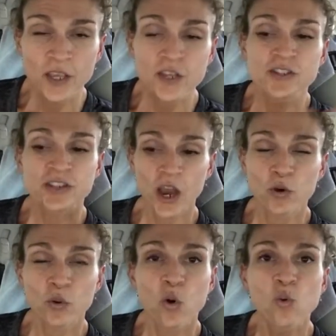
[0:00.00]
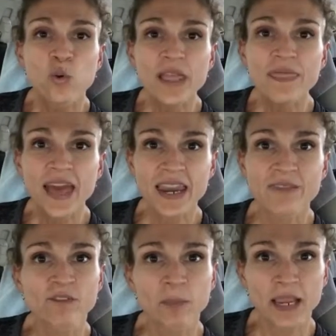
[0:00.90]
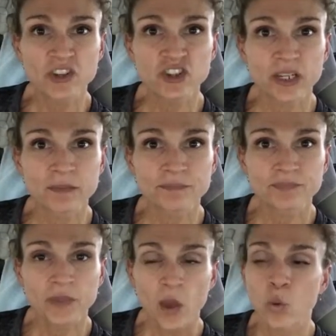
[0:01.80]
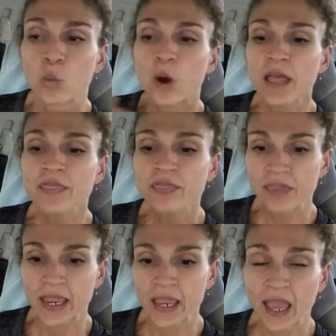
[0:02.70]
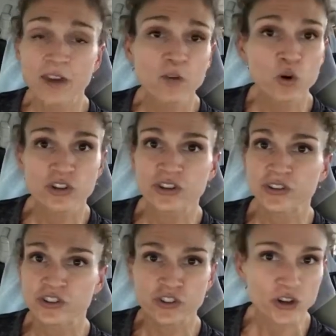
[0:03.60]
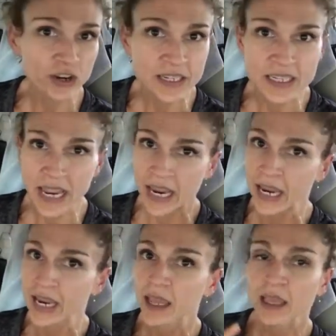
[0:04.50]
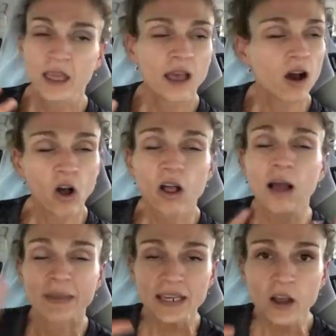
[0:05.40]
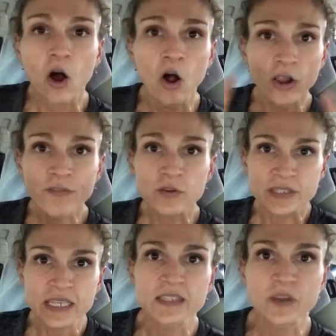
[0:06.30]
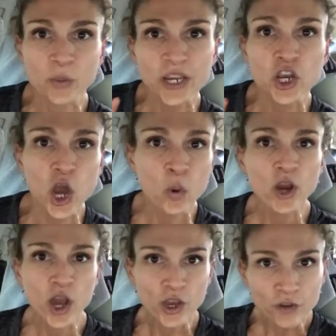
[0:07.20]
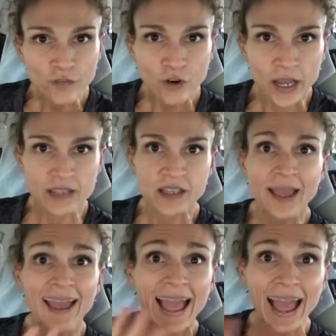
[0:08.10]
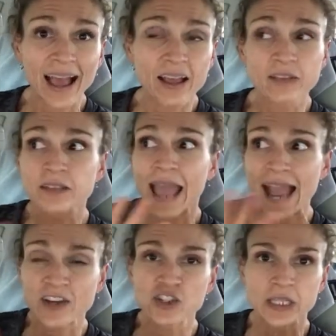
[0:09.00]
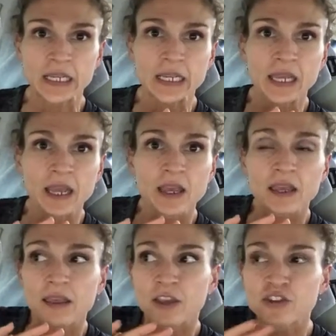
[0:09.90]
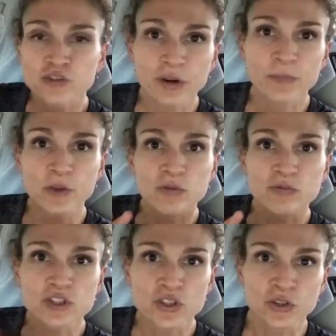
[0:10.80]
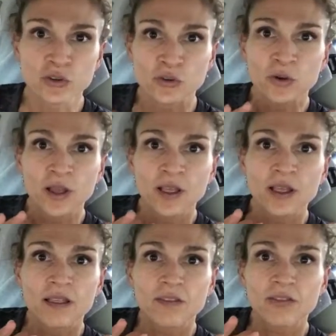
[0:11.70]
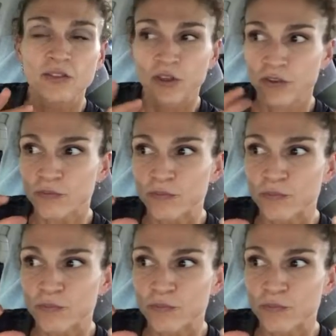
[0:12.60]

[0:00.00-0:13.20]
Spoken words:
So, with that information, one thing, and of course, sugar intake, all of those things that we know are not good for us actually contribute to the